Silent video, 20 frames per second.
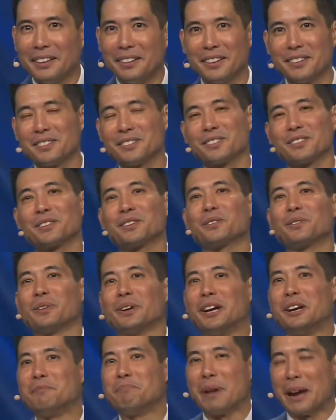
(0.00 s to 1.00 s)
This is a
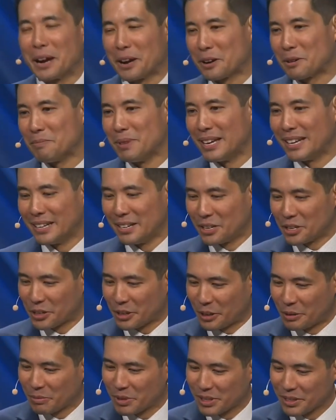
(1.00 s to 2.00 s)
great pyramid in
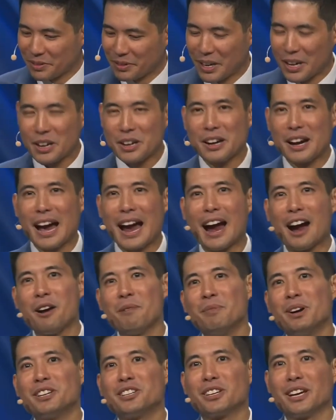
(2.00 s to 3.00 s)
terms of
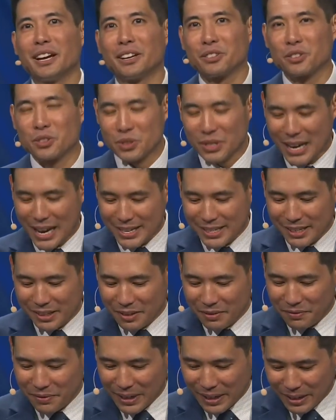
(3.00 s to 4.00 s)
how much exercise. At
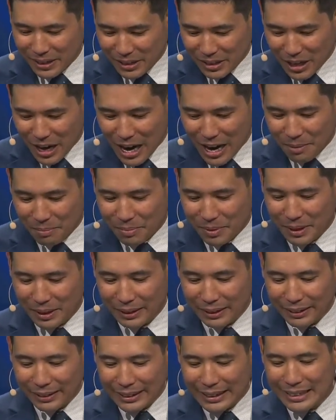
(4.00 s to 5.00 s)
the very top, the
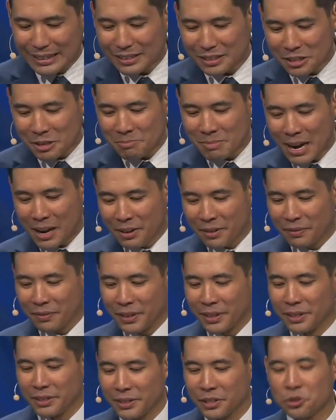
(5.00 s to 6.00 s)
least amount of
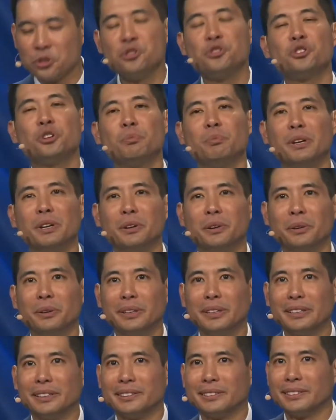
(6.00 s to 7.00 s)
things that you should be
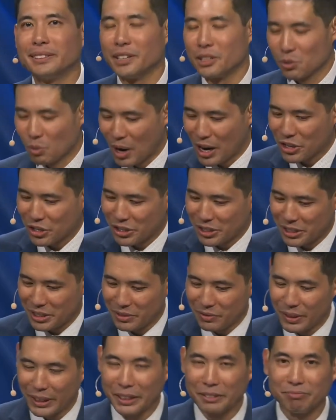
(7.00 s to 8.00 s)
doing is watching
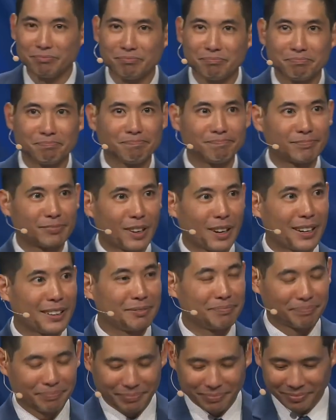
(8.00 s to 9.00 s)
TV,
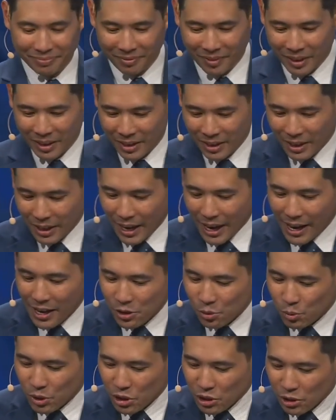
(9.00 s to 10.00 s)
right?
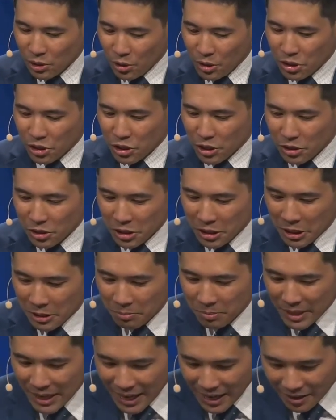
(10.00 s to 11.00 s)
As we slowly start to
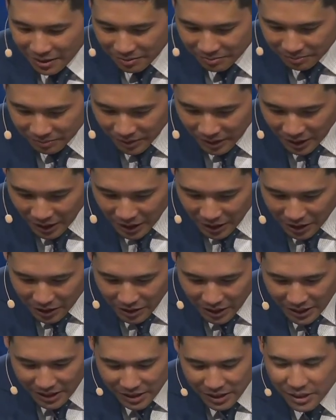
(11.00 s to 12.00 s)
come down,
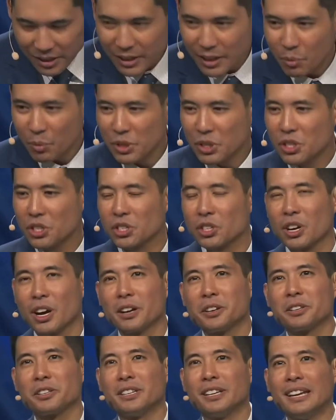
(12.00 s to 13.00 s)
you can see that we
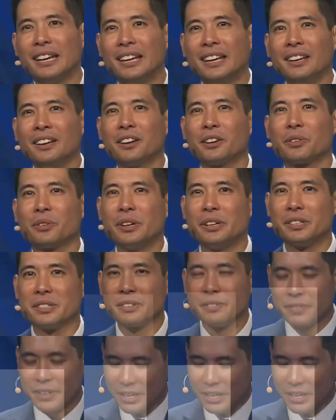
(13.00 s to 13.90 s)
start to increase the